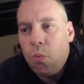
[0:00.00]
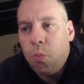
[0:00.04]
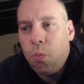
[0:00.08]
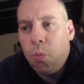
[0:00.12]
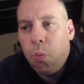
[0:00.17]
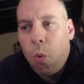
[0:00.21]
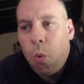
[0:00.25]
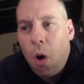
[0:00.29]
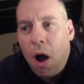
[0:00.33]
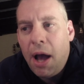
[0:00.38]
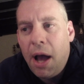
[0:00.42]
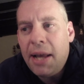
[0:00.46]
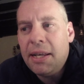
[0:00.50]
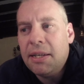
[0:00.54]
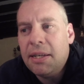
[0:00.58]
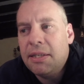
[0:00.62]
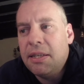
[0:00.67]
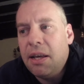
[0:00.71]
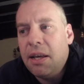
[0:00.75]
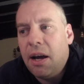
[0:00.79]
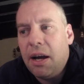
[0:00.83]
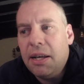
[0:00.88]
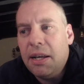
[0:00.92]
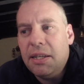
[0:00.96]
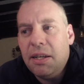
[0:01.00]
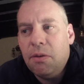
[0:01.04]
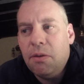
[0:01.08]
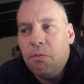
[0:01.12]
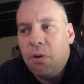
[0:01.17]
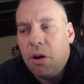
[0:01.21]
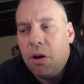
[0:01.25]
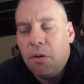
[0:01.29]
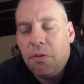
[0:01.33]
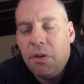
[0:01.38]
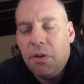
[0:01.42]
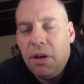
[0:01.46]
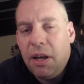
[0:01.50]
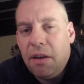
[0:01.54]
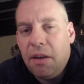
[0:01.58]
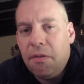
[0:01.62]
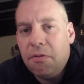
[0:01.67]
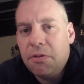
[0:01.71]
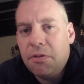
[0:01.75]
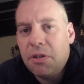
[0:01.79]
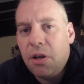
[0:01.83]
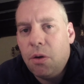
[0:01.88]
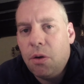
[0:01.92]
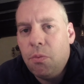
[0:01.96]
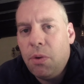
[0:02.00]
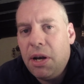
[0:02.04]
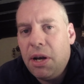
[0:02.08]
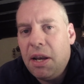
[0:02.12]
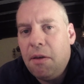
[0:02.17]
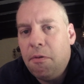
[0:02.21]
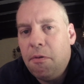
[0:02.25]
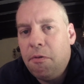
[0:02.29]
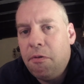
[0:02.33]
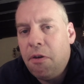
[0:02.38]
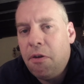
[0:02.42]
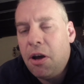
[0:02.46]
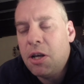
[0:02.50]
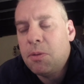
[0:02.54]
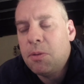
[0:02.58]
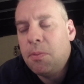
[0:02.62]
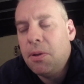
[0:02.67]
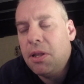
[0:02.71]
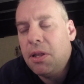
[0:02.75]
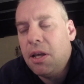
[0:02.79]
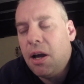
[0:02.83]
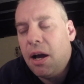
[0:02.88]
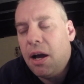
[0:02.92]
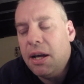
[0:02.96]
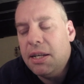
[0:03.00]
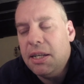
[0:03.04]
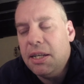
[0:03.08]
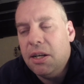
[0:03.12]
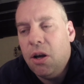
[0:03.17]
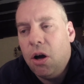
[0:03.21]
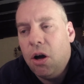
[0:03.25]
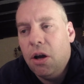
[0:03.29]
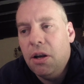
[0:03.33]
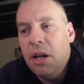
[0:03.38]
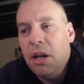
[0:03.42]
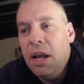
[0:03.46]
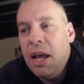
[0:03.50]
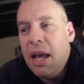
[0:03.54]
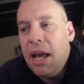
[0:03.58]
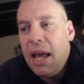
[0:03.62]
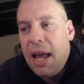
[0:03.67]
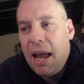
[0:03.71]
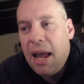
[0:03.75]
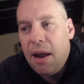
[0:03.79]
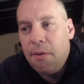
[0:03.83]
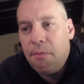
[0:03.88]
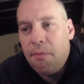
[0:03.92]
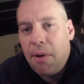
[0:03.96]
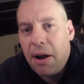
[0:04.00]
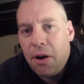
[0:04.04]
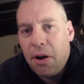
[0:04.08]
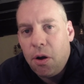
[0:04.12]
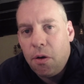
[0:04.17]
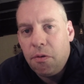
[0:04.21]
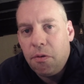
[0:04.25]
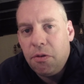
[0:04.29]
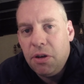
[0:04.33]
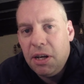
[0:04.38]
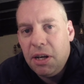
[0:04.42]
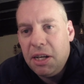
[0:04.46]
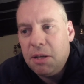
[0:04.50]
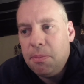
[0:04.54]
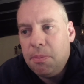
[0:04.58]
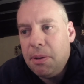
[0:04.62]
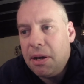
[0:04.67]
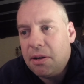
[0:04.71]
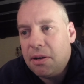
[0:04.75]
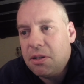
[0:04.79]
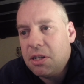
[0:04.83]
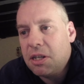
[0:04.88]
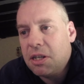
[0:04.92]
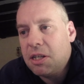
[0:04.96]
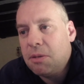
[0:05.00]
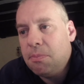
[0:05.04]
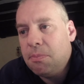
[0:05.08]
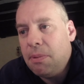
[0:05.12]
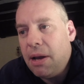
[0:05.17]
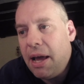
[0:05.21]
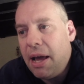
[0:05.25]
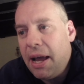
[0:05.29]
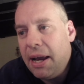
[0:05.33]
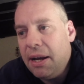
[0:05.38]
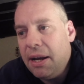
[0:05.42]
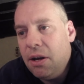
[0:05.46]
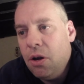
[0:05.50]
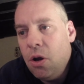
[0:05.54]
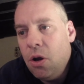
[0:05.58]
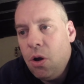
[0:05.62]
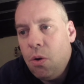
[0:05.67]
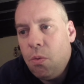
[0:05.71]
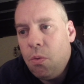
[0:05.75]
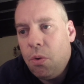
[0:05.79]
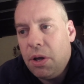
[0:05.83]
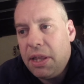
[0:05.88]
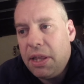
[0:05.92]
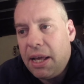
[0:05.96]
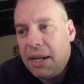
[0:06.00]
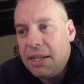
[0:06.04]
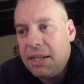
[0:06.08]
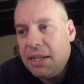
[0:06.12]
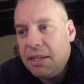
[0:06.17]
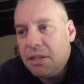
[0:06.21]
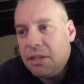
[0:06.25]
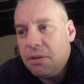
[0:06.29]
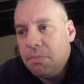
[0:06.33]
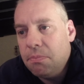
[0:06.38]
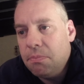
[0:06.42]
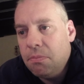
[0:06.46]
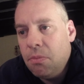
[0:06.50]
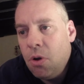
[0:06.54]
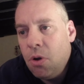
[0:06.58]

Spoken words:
Why does the iodine run off the leaf? So when you first put the iodine on, it ran off. You need to be able to explain what that is.